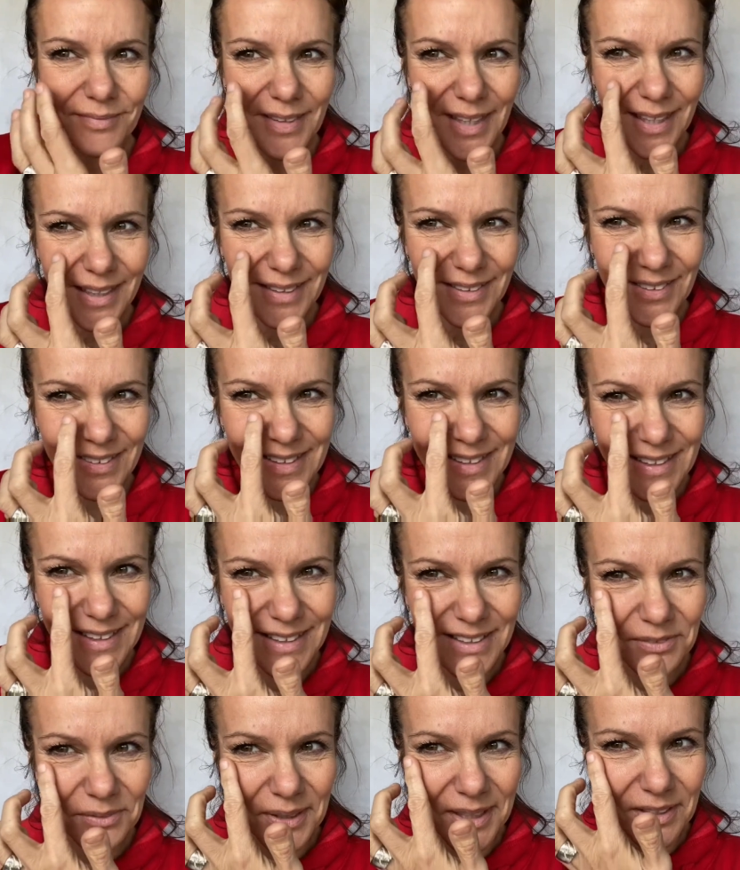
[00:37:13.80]
and look, see
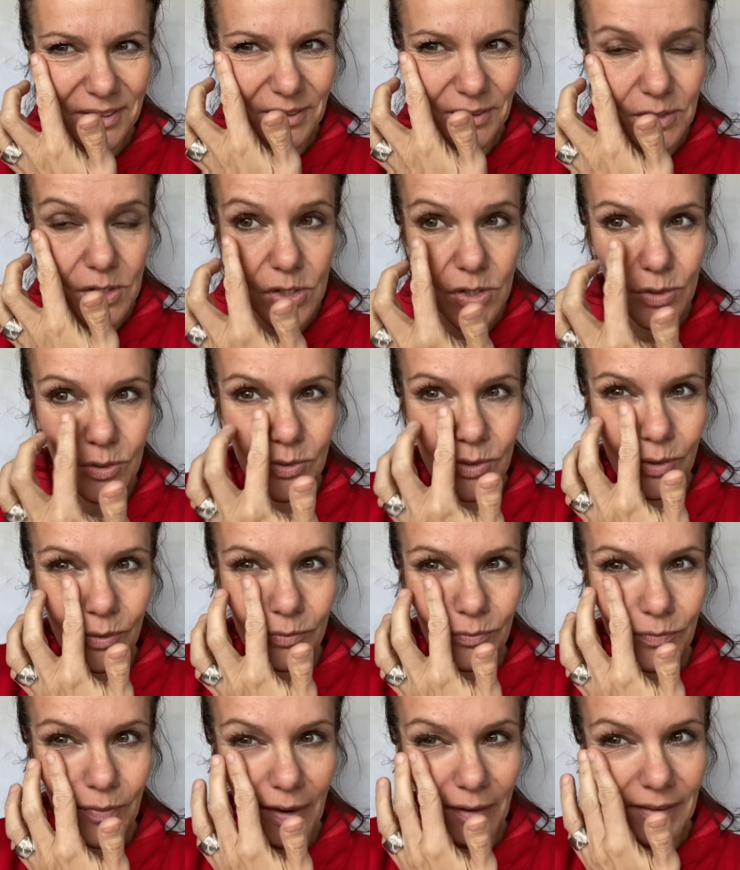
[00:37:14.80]
the wrinkles too, they're
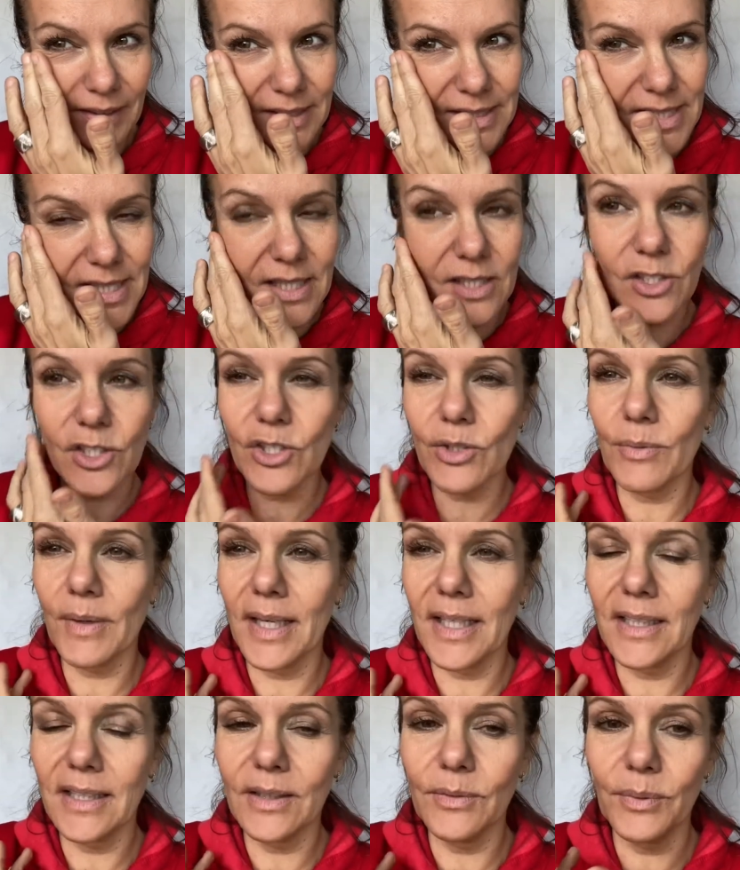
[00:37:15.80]
very
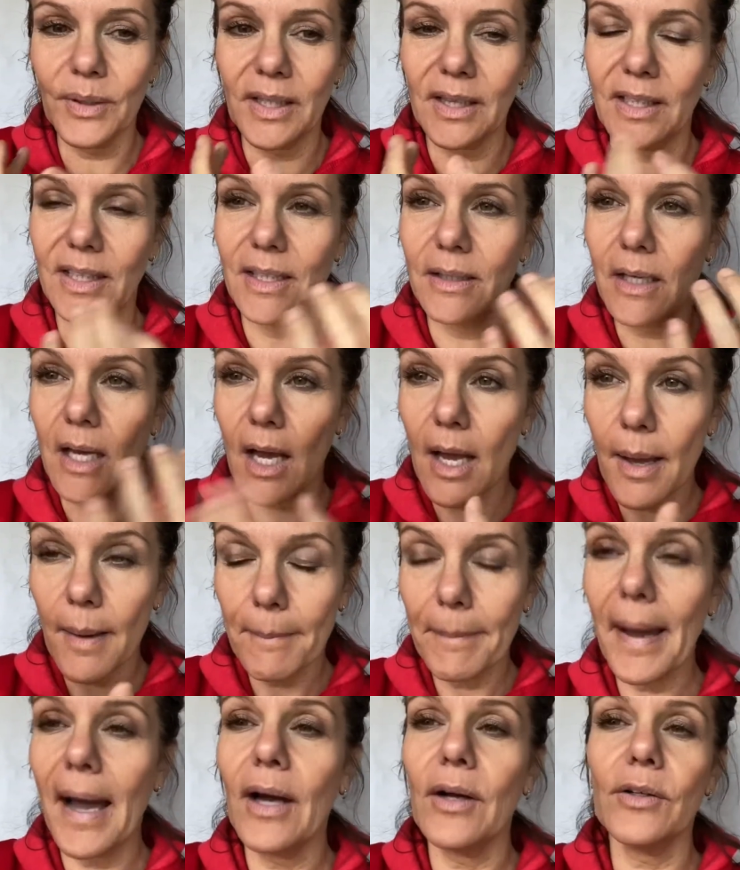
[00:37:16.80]
accentuated with the
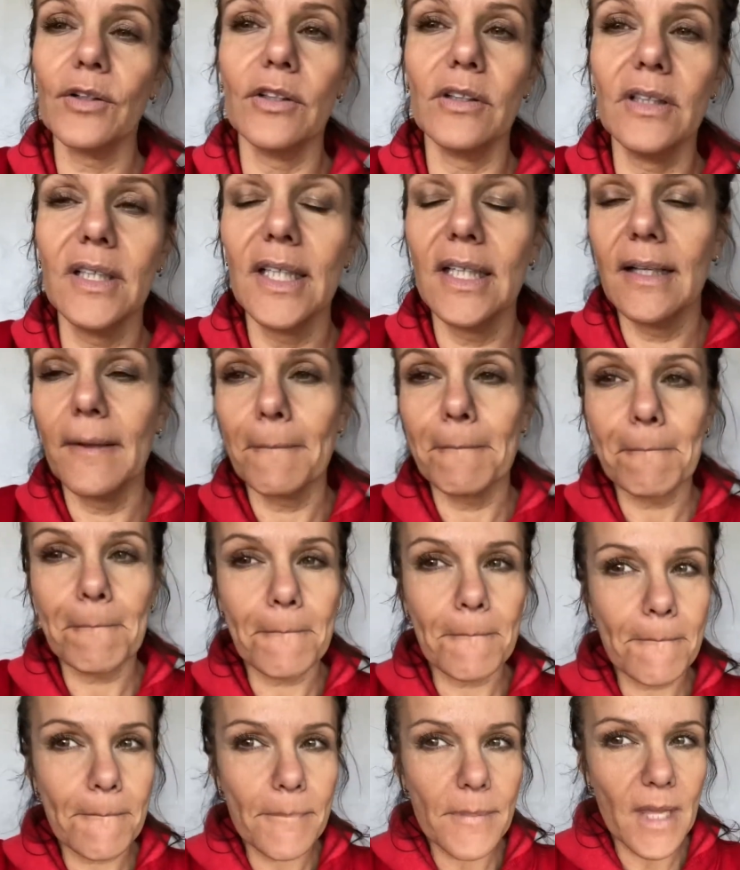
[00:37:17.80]
powder
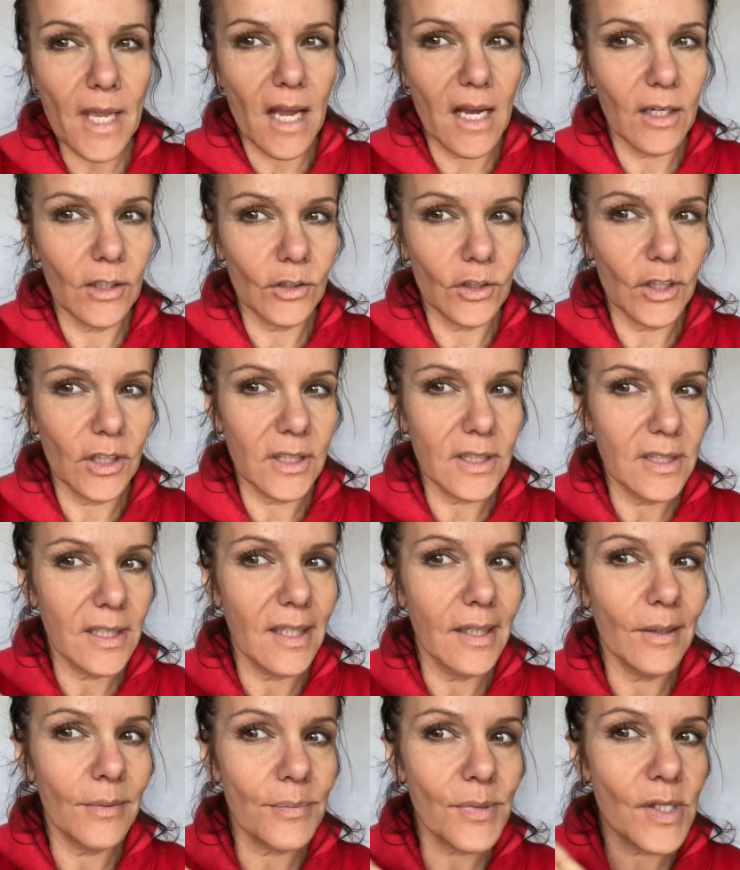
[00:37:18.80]
uh, look.
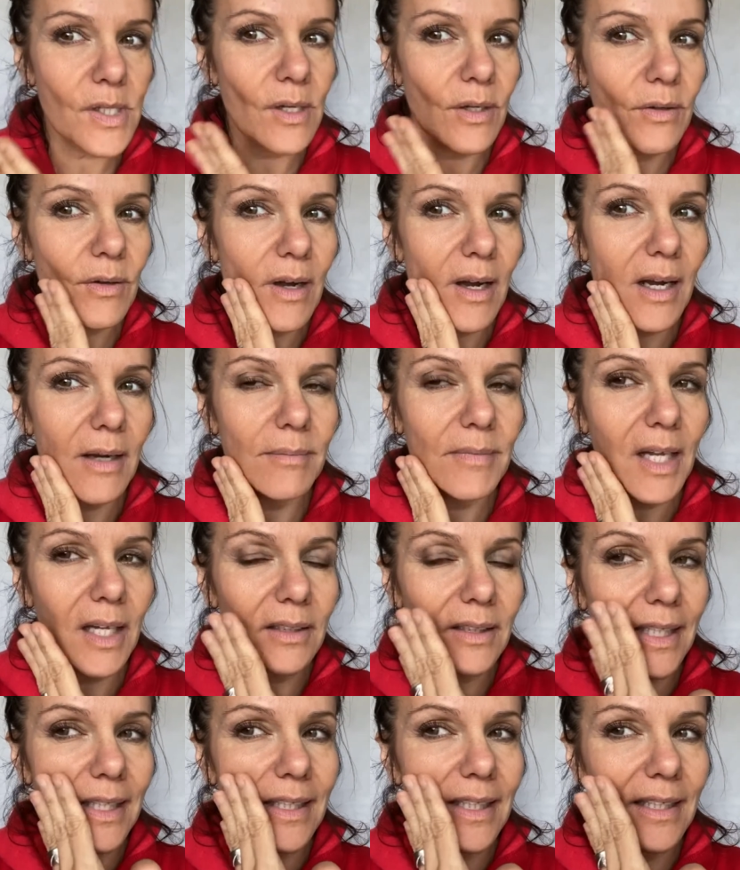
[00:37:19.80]
So I'm not
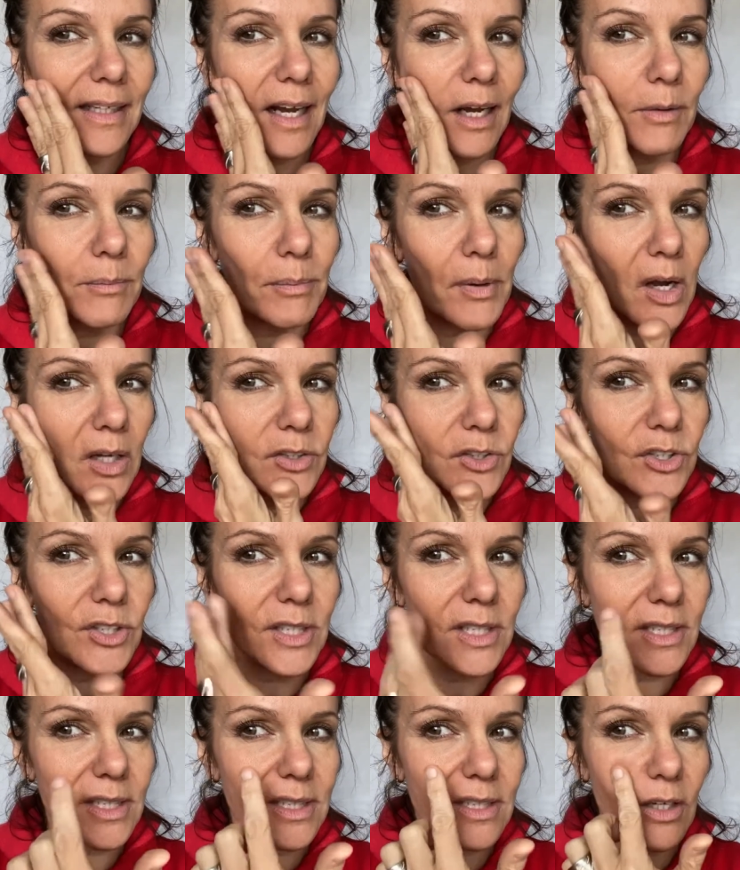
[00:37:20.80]
liking how botchy
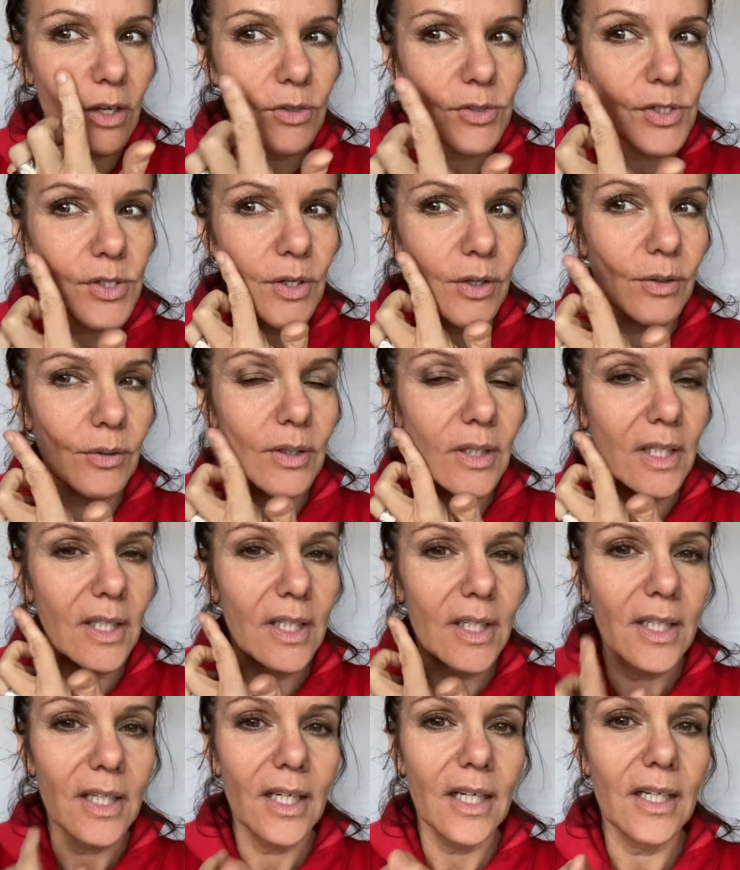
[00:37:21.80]
it is also
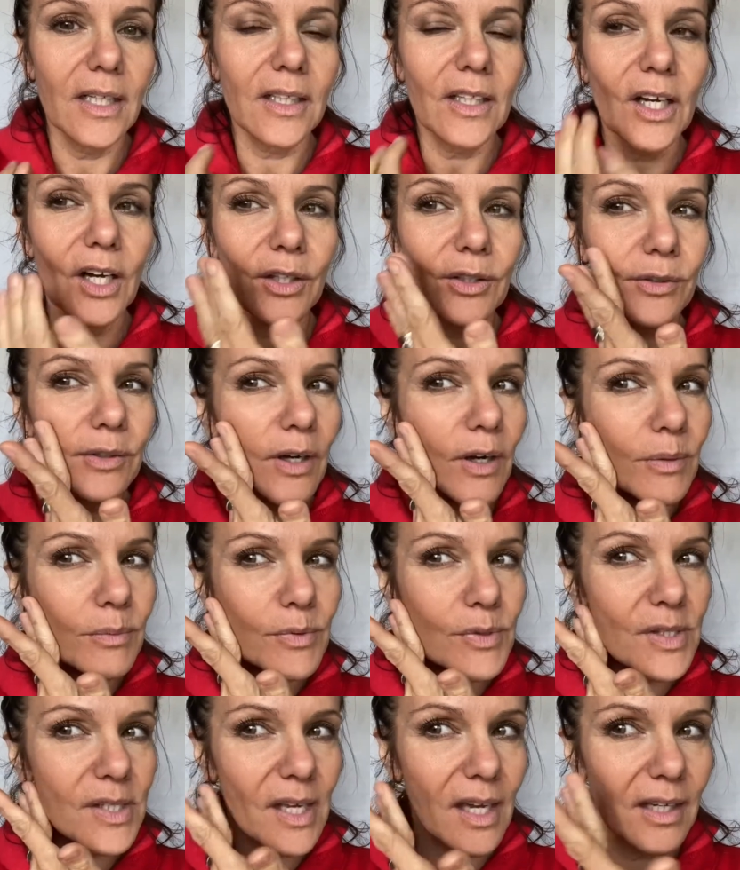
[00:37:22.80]
uh, color
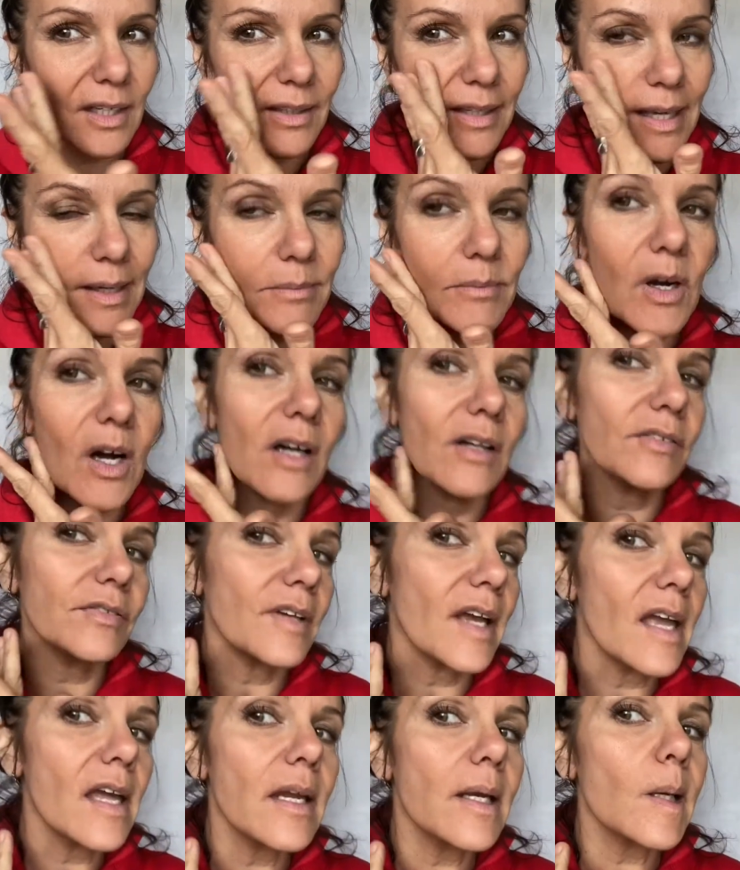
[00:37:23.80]
almost kind of came off
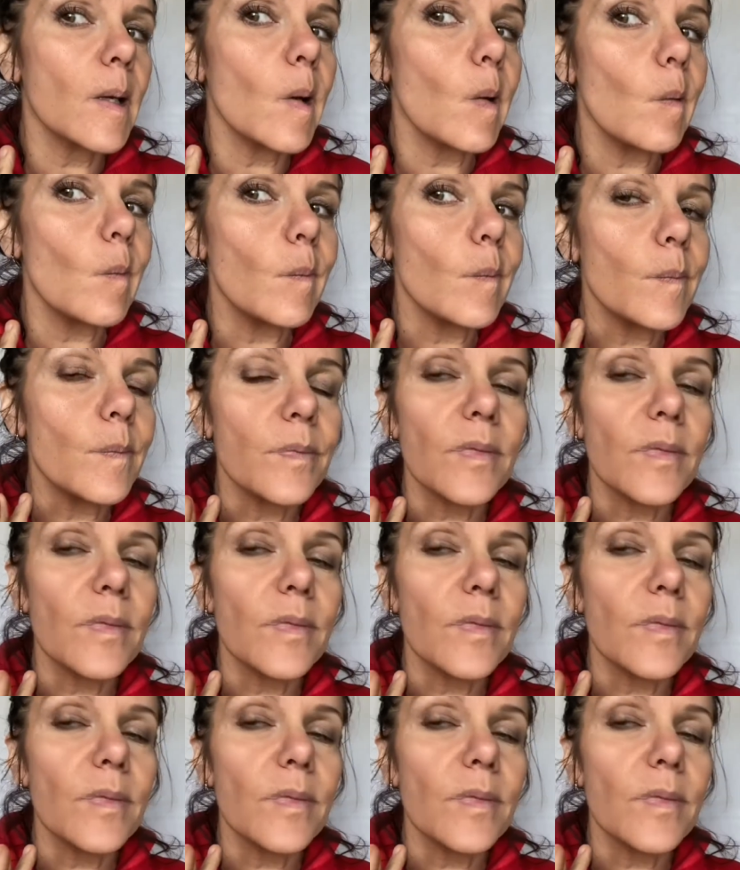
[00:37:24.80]
and um,